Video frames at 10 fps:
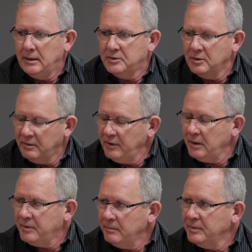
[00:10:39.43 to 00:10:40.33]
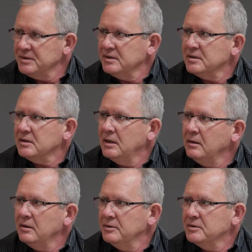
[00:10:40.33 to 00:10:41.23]
develop the business in
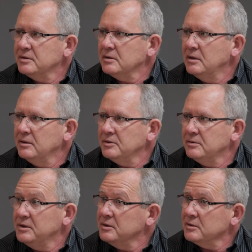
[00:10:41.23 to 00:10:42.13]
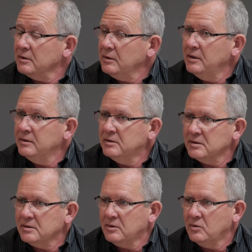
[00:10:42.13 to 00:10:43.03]
those regions, not only
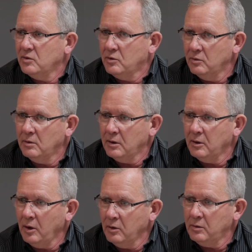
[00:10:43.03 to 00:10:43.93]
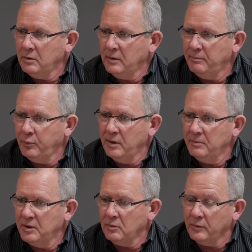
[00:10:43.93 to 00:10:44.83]
just through the local
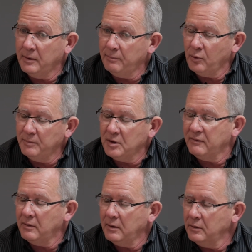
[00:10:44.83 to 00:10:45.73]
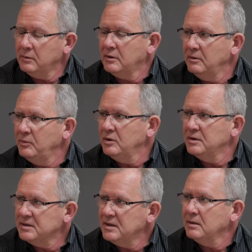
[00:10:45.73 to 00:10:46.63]
employment or the employment of the local
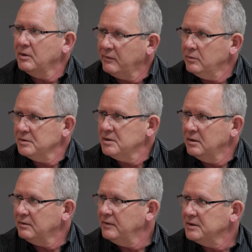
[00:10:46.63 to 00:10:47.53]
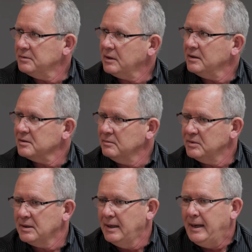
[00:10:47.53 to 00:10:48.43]
communities there, but of course the interface with the
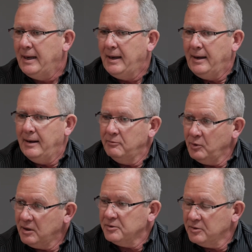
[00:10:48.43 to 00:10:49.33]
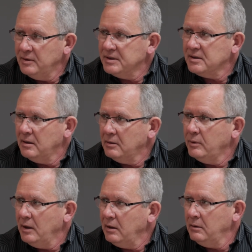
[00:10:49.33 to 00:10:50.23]
customers. And we can truly say that
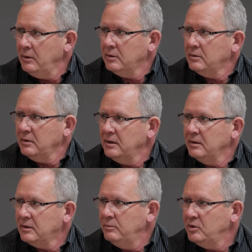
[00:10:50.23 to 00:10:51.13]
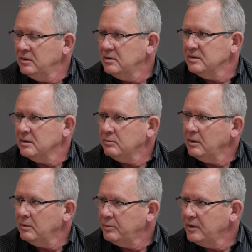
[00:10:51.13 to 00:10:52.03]
we are local in the communities that
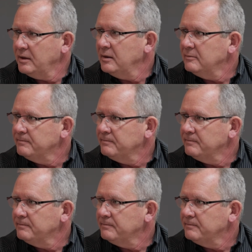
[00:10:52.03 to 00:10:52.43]
we operate in.